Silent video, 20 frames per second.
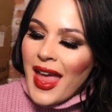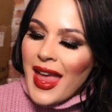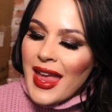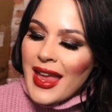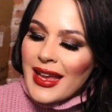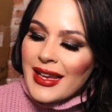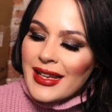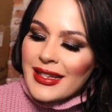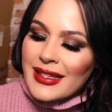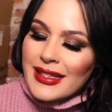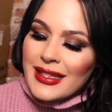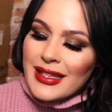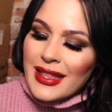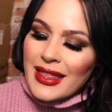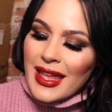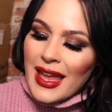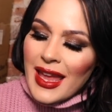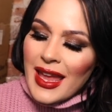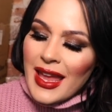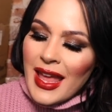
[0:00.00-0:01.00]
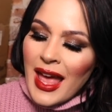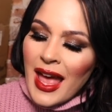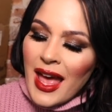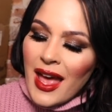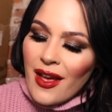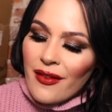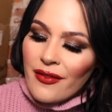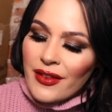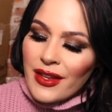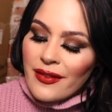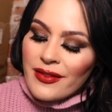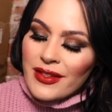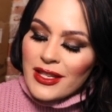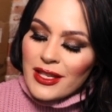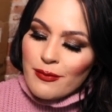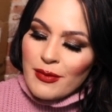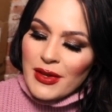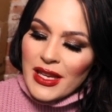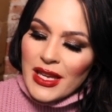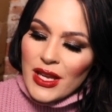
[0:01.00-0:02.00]
and they have
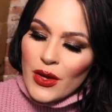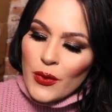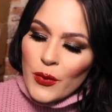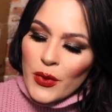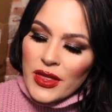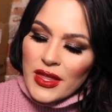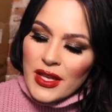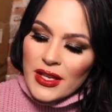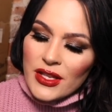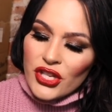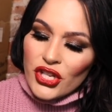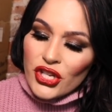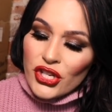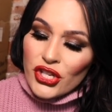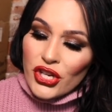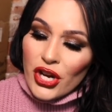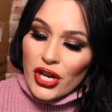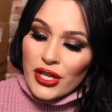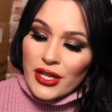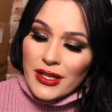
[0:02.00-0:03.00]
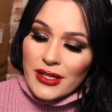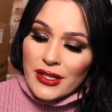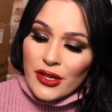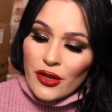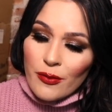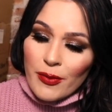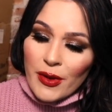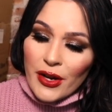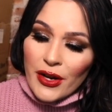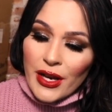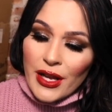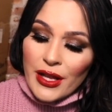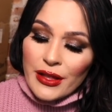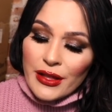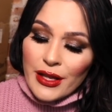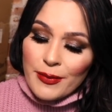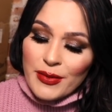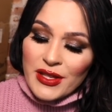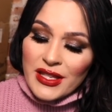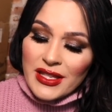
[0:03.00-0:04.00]
gifted me with this Charlotte Tilbury
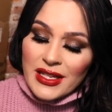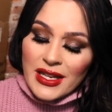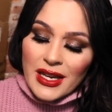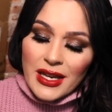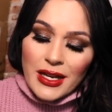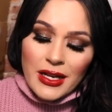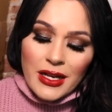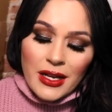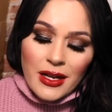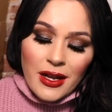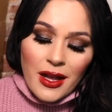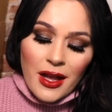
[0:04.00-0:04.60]
lipstick